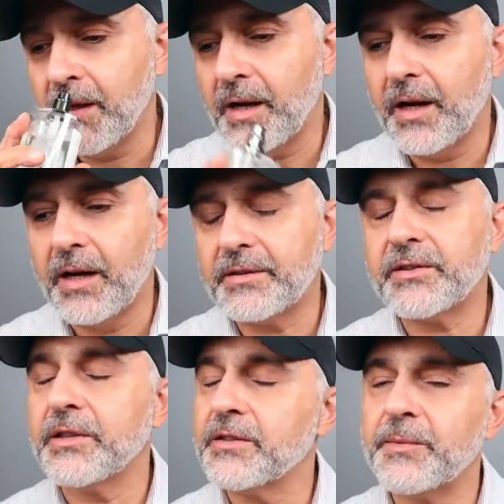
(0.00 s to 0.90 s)
Uh,
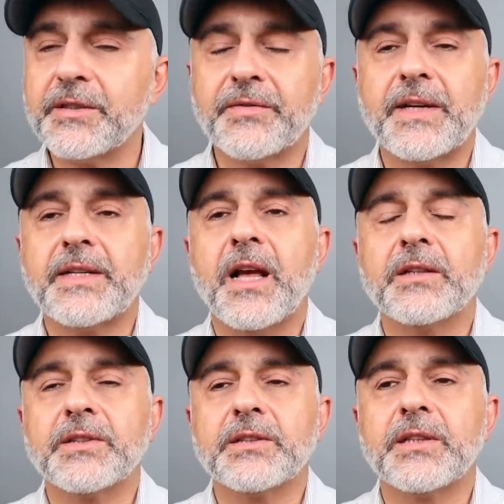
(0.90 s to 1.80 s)
still smells
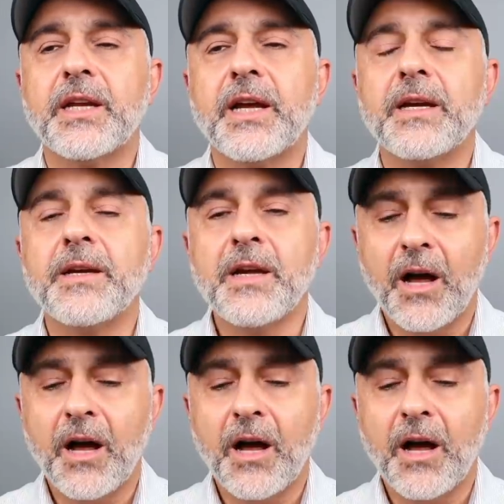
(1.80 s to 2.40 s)
fantastic today,